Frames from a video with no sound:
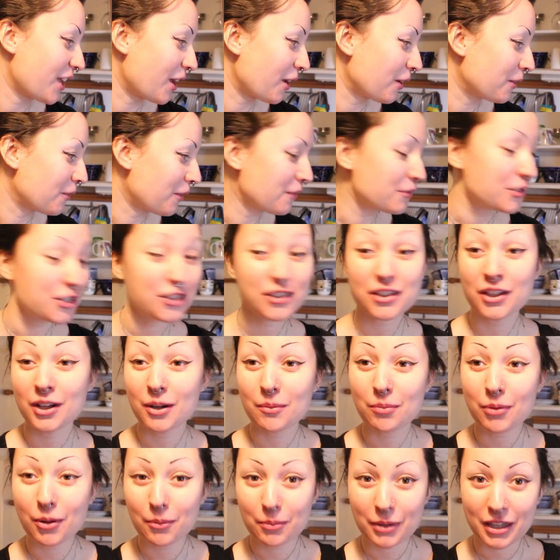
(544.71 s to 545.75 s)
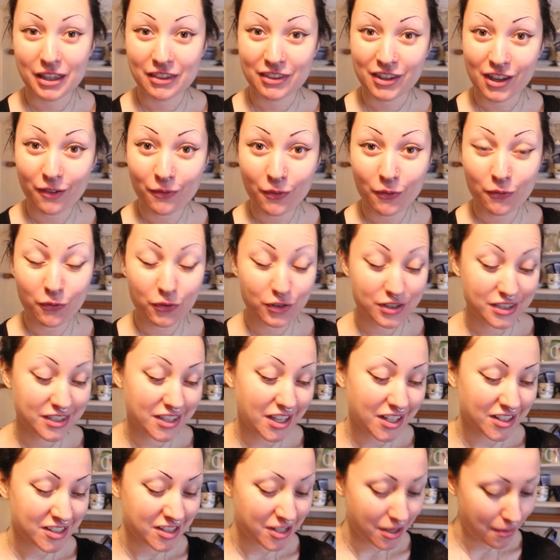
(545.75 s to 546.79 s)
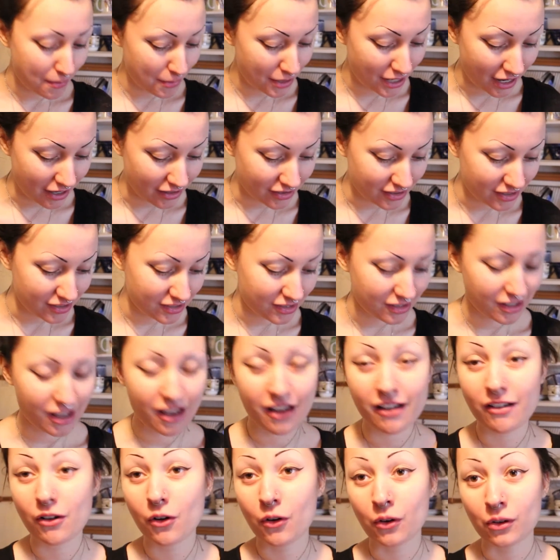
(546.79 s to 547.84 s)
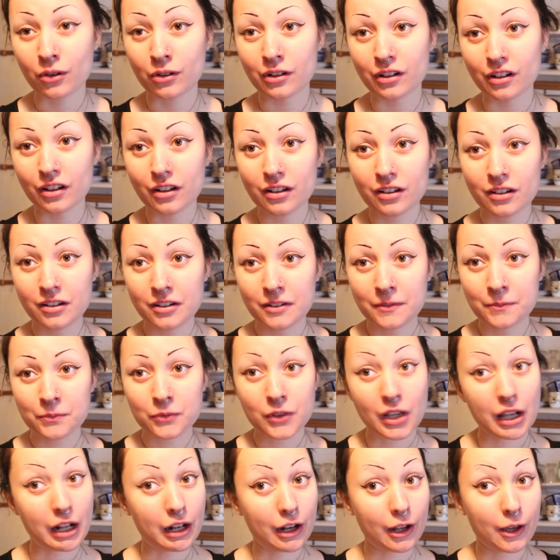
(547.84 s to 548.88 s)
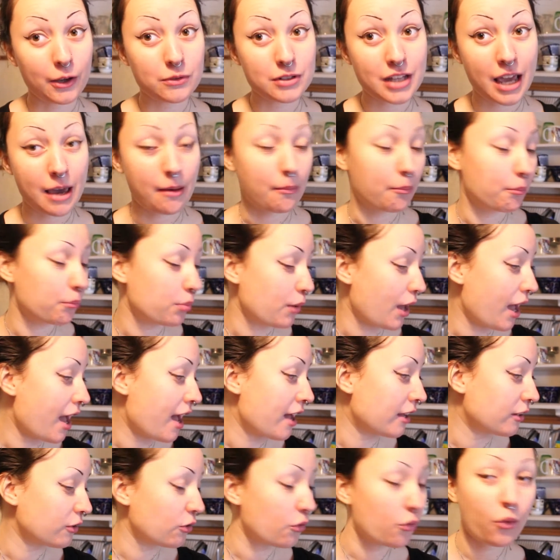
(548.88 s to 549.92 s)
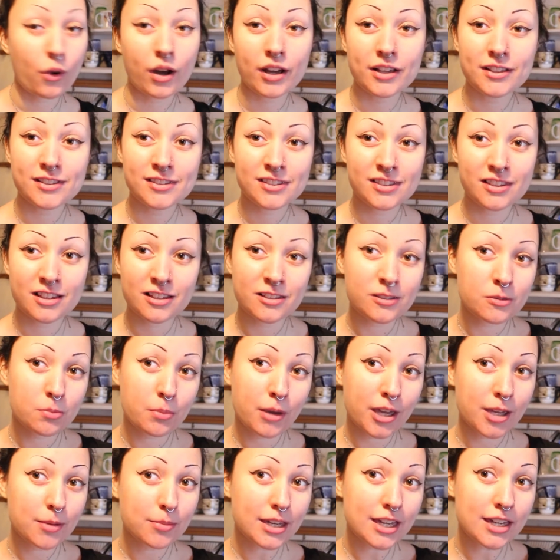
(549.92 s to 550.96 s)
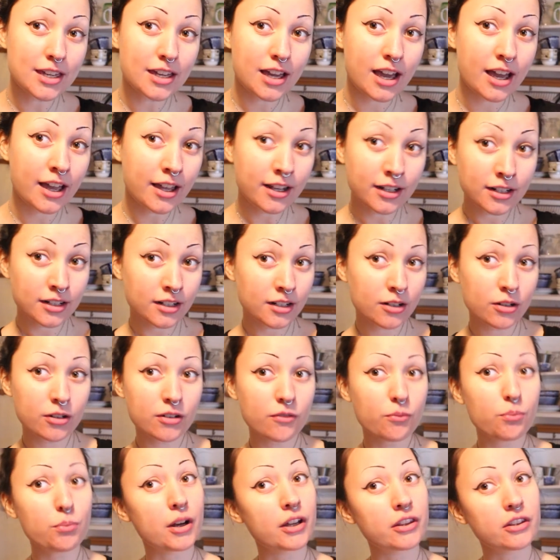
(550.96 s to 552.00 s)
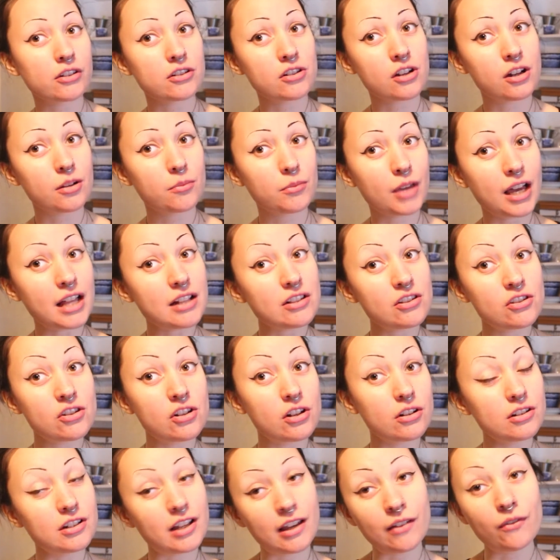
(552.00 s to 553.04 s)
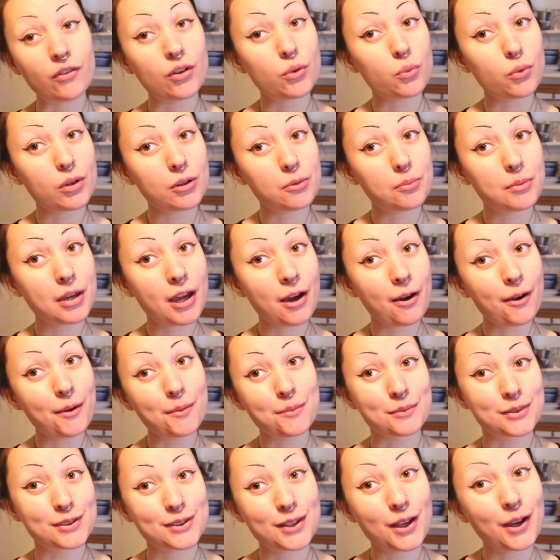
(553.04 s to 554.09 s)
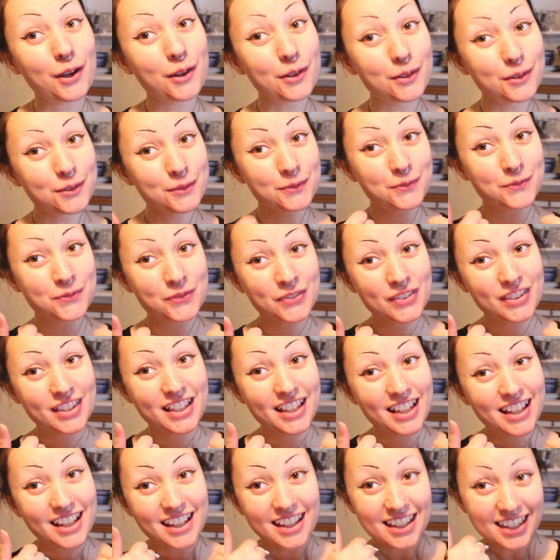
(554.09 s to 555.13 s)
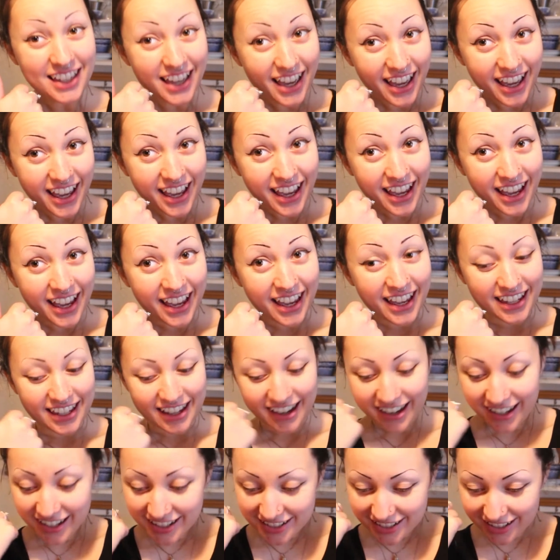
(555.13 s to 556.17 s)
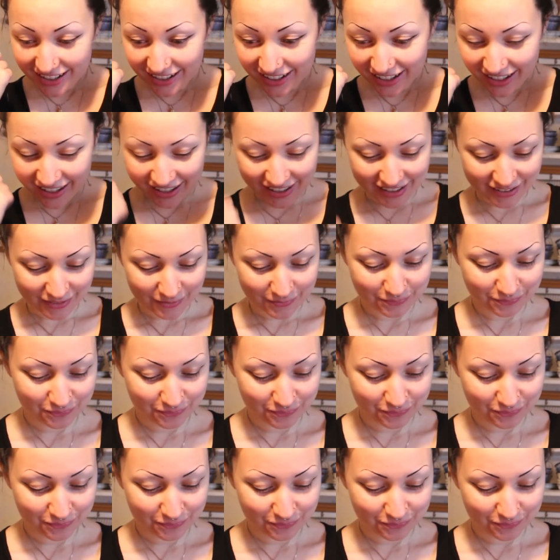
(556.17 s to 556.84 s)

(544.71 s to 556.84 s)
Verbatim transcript: I'm just going to pop it in the oven for 60 minutes on a low temp and rise this baby, and by the time that's done David will be home. So yay, I did it.